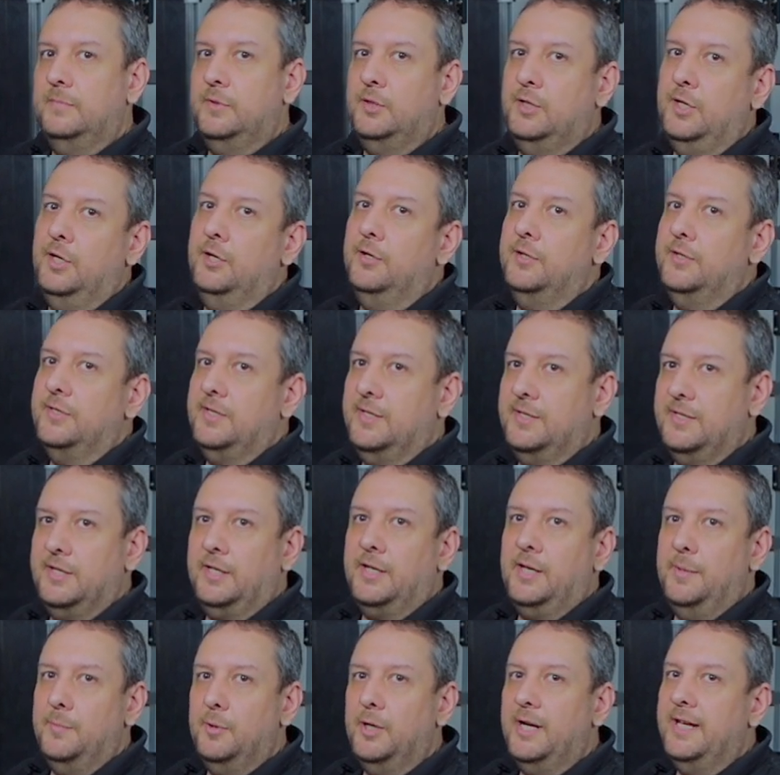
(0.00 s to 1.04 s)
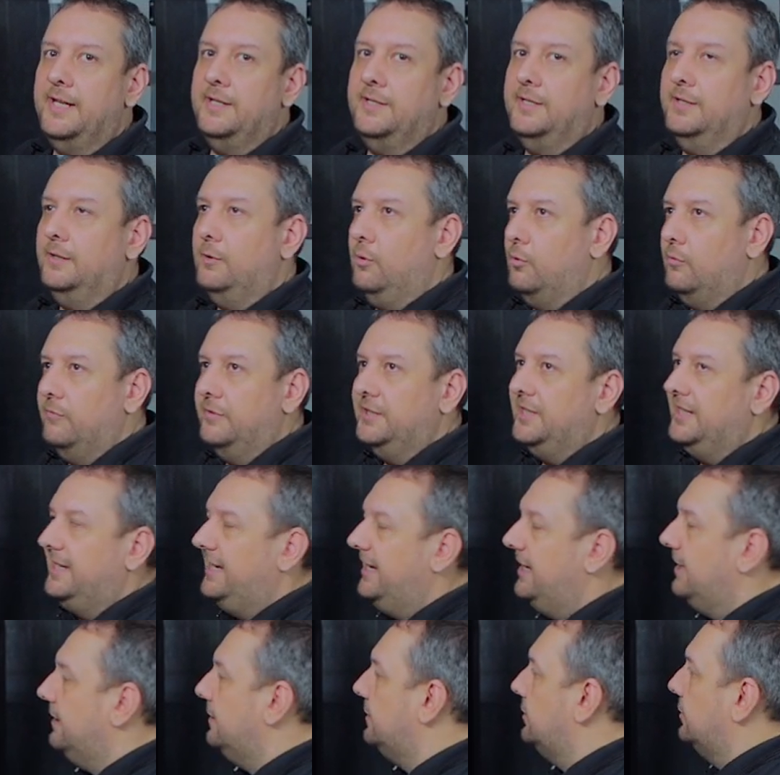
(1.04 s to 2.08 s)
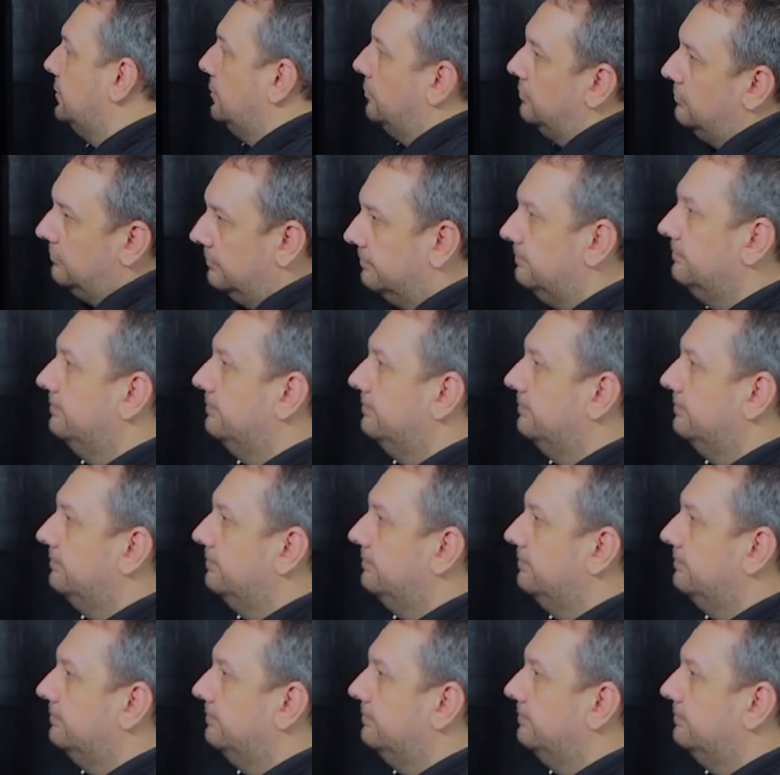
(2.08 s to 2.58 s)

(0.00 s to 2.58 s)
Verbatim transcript: dirt is accumulating over the year, so